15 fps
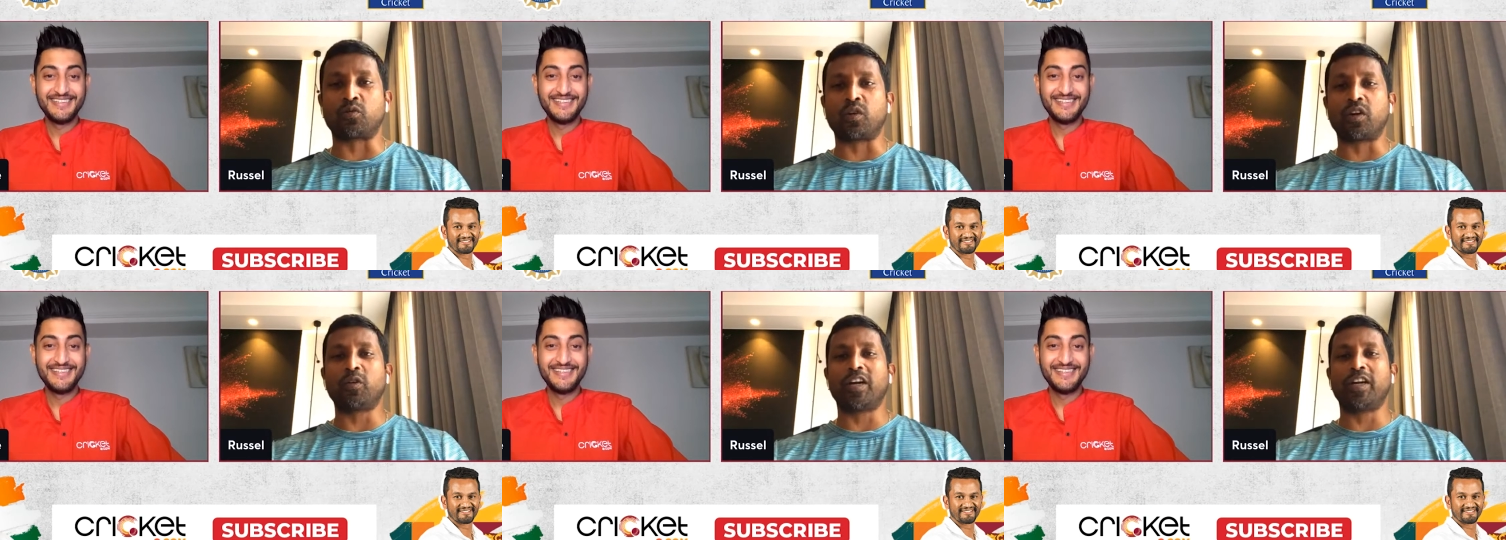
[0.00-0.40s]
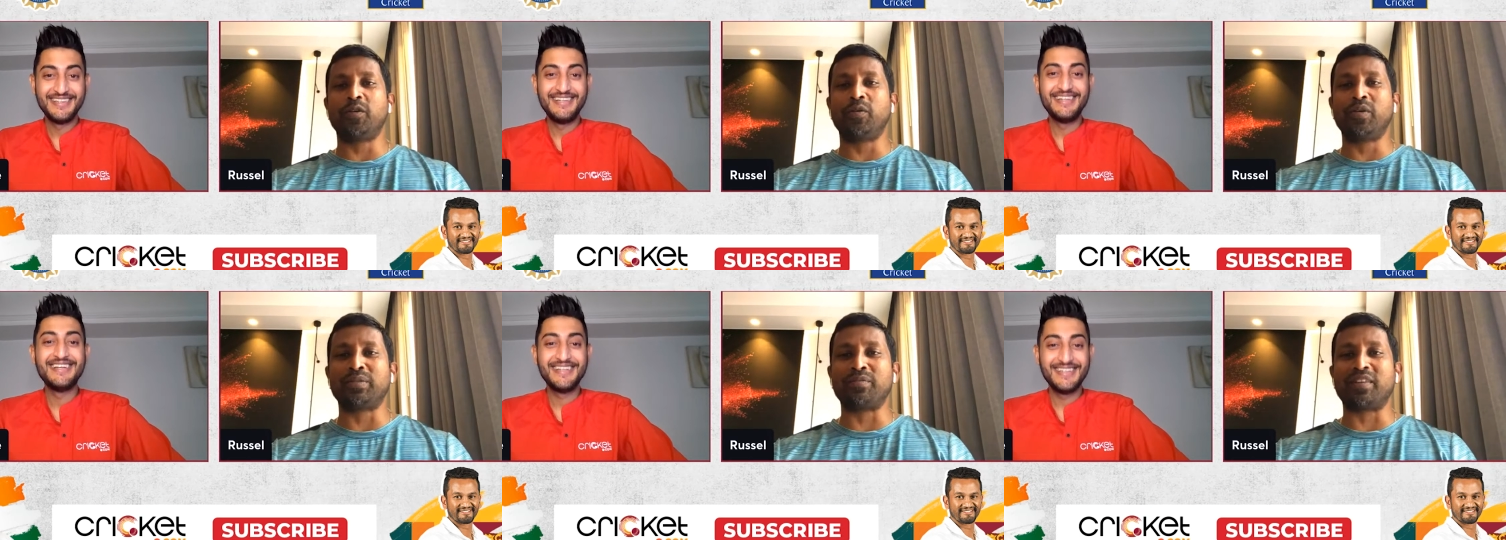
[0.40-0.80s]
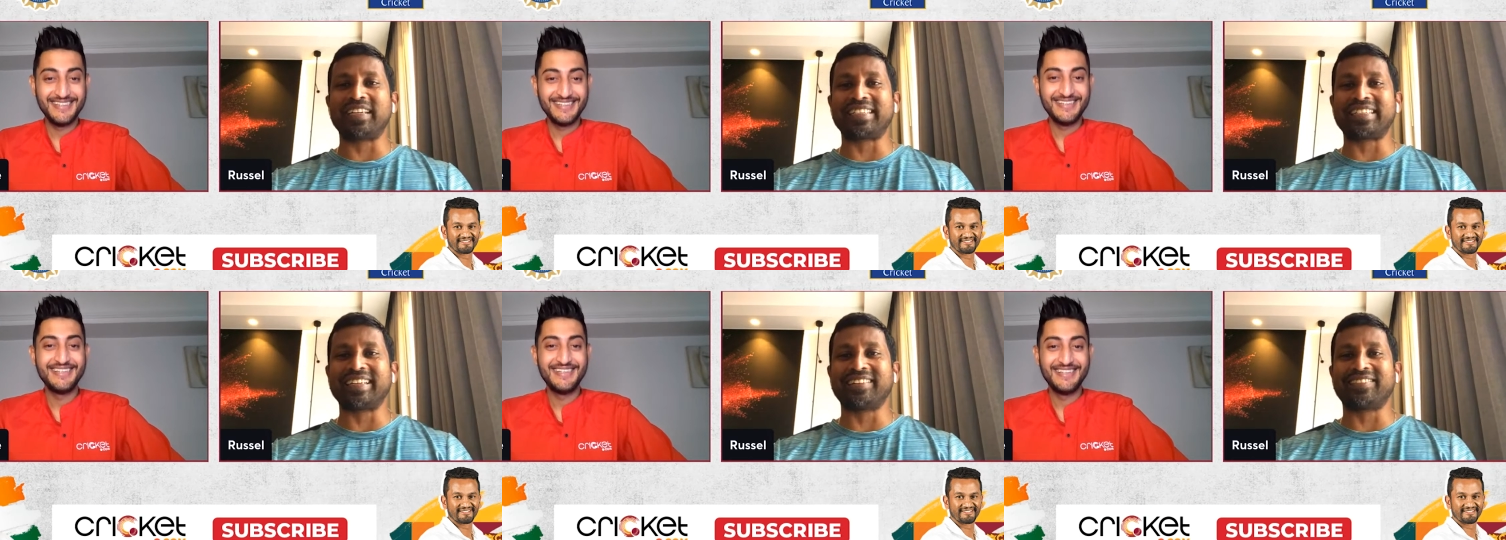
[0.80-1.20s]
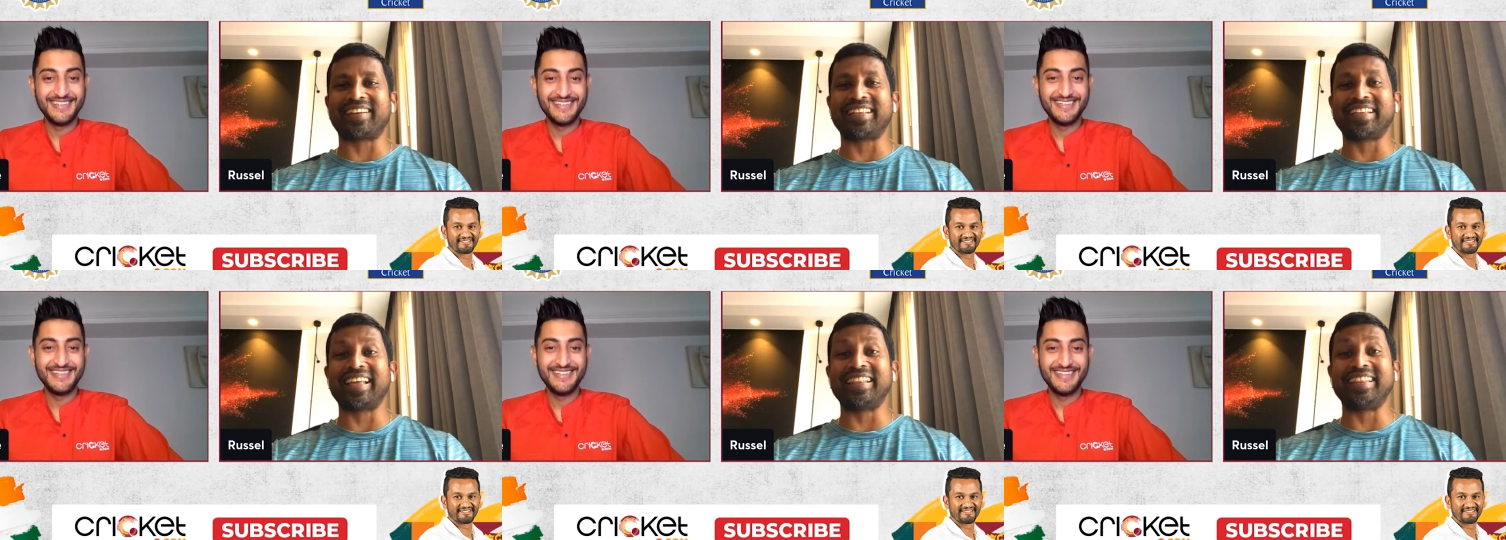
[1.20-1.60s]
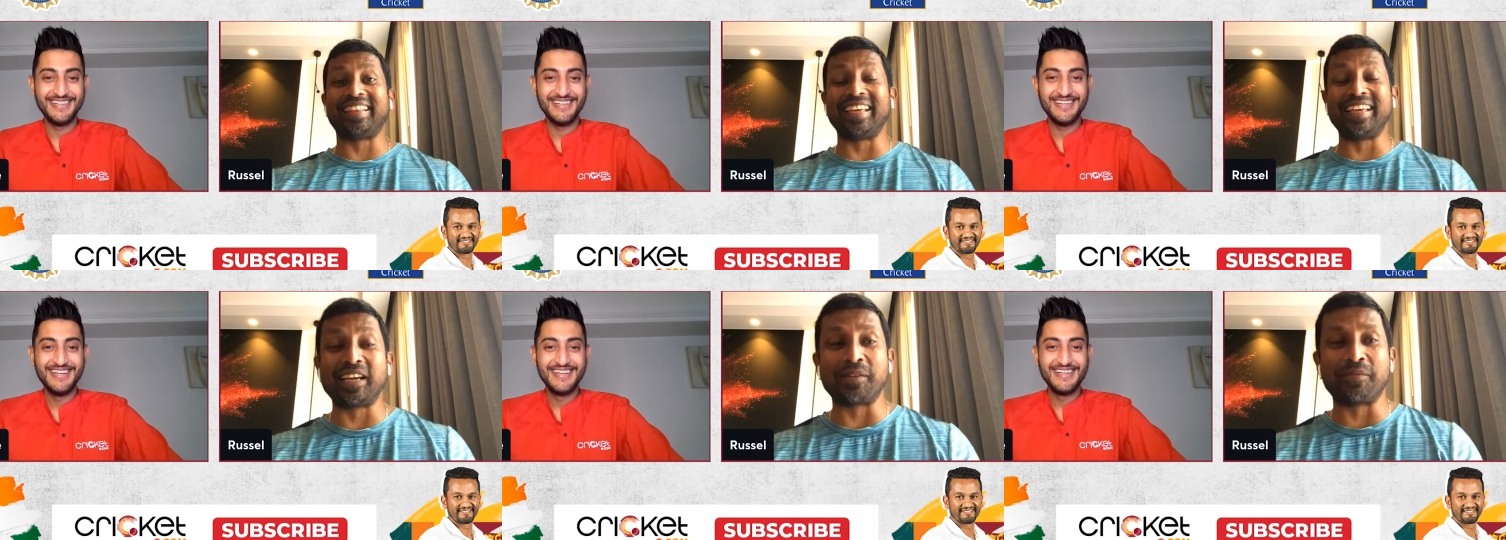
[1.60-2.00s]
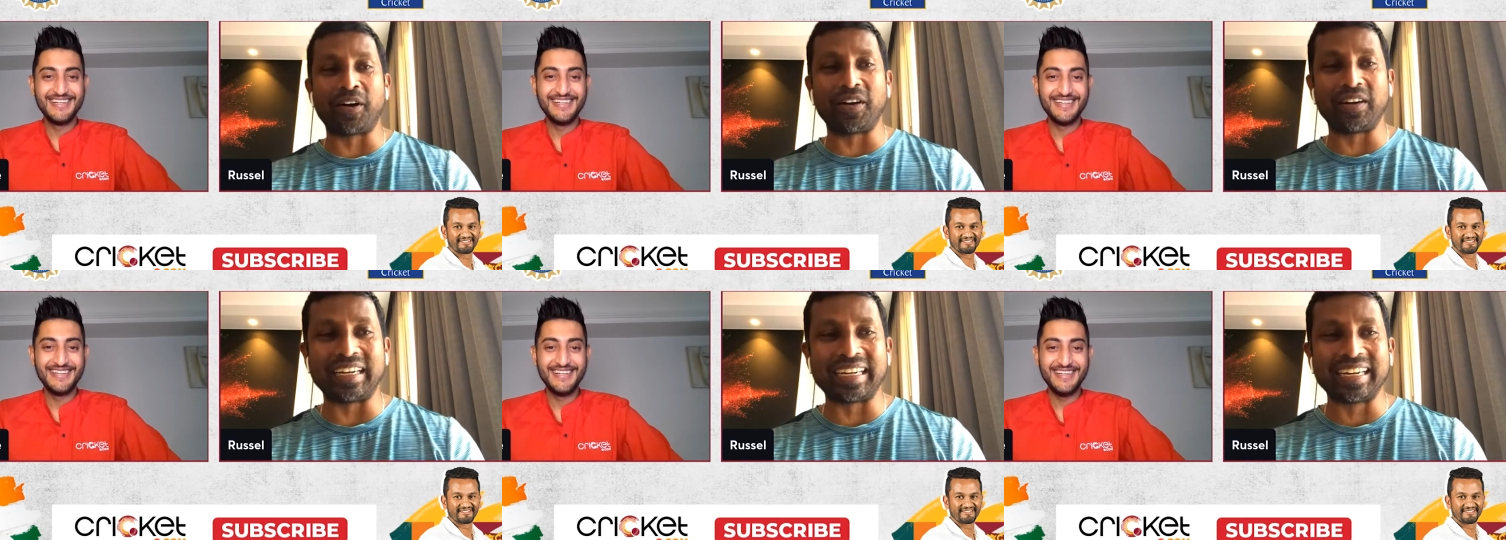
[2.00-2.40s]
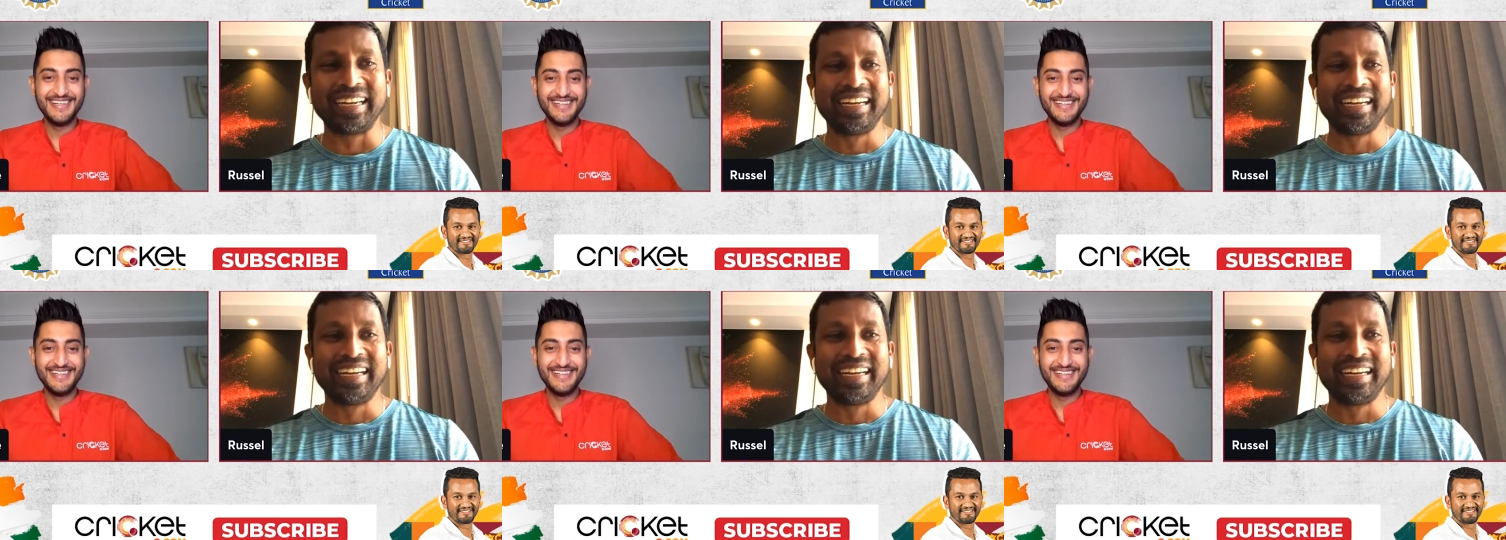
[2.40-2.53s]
Speaker 1: So what do I do with myself other than think about it?